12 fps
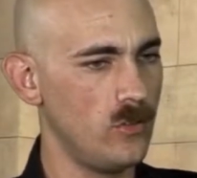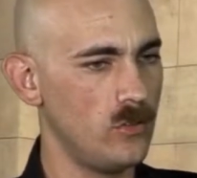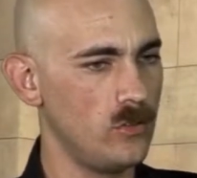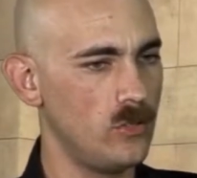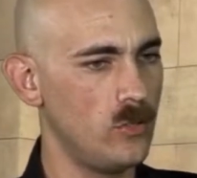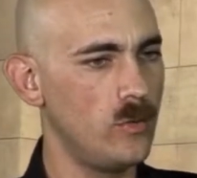
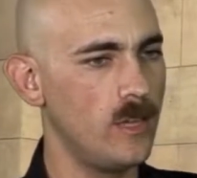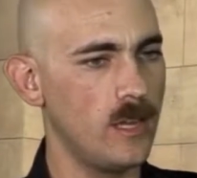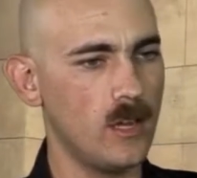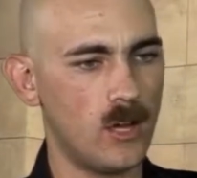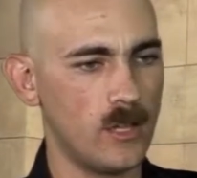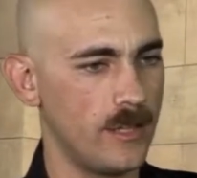did you get
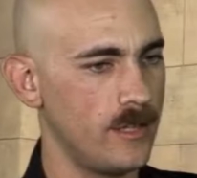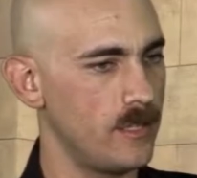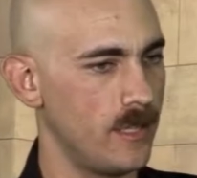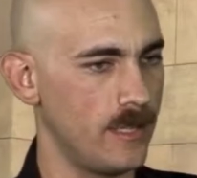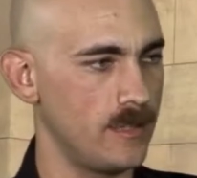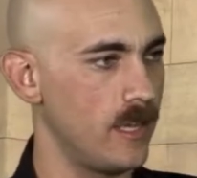all into
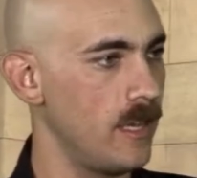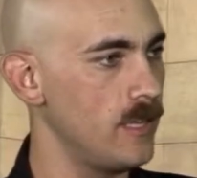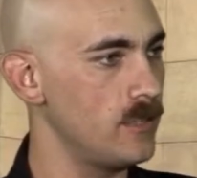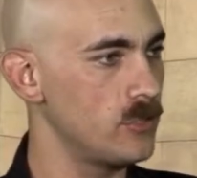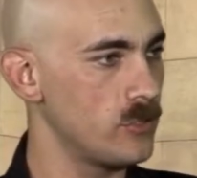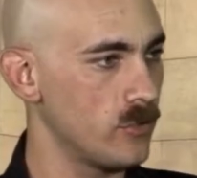like the
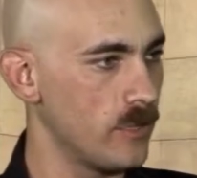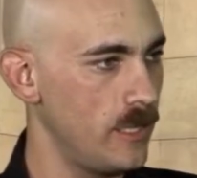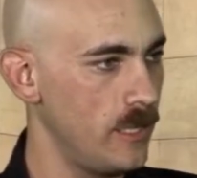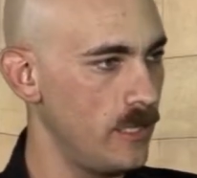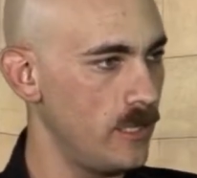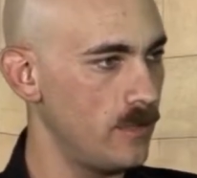
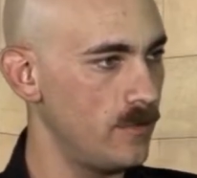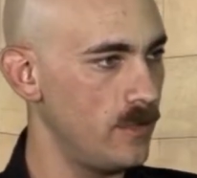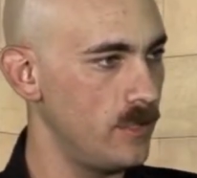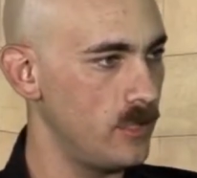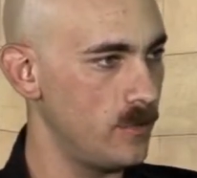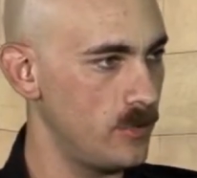history of the
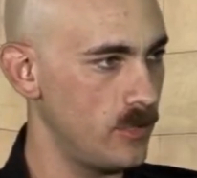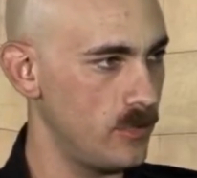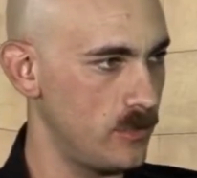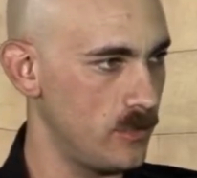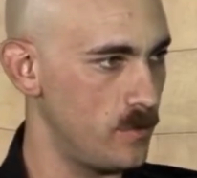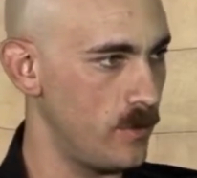Egyptians,
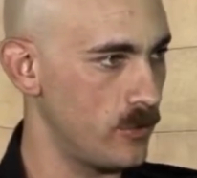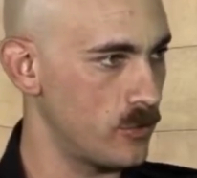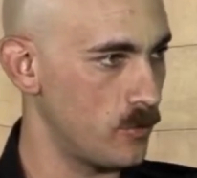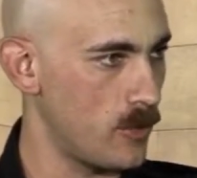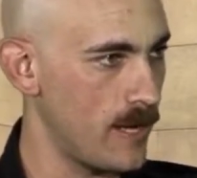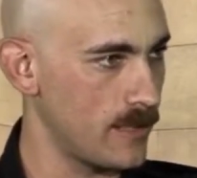the spiritual
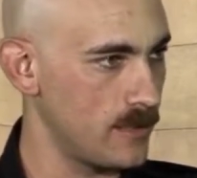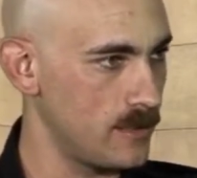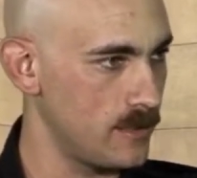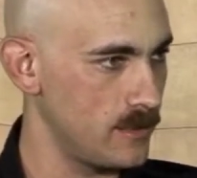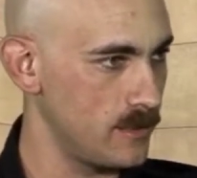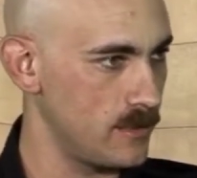
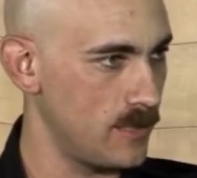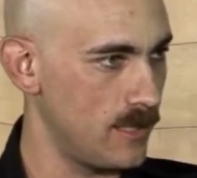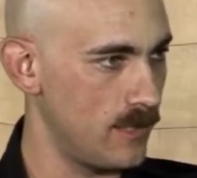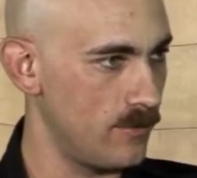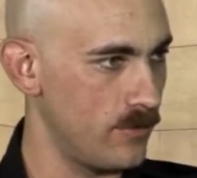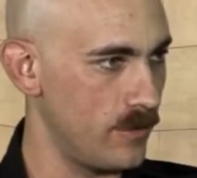practices and
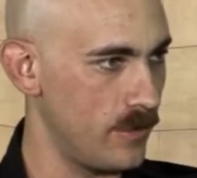stuff, the